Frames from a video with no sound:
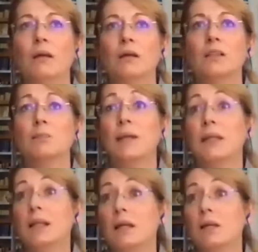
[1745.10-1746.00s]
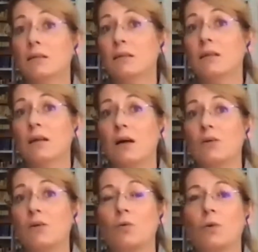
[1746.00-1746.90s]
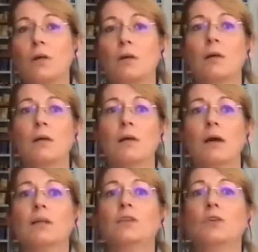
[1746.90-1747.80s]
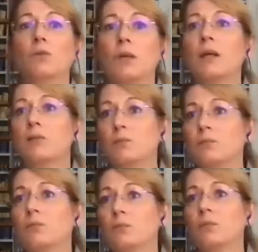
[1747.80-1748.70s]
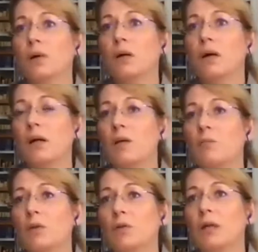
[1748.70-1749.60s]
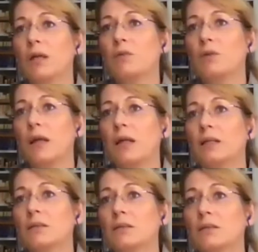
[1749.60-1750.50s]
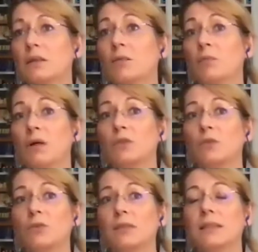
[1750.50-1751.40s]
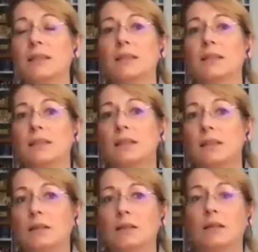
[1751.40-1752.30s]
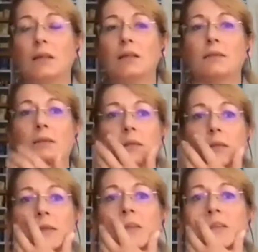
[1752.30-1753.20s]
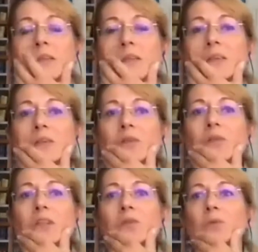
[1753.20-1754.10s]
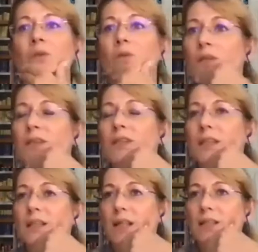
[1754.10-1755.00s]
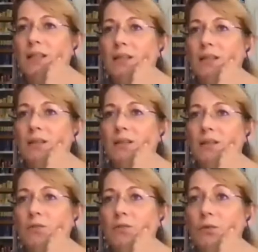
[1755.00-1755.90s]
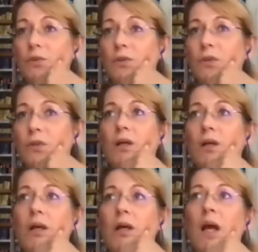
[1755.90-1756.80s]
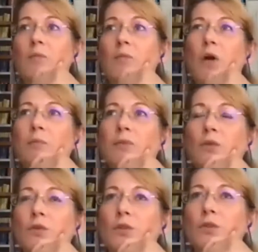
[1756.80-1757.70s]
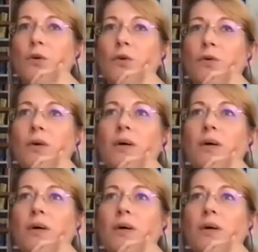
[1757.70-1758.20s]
speed they are growing, and so they are able, or they create impact on the cities and the citizens. So this we don't see yet in food. And perhaps also,